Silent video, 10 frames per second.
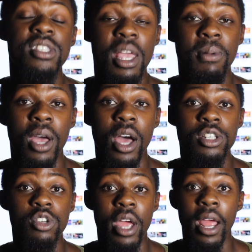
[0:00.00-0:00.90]
same
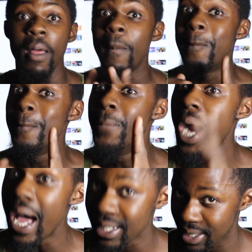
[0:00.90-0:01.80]
contract,
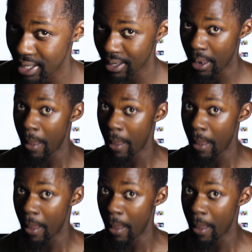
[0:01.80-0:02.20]
but,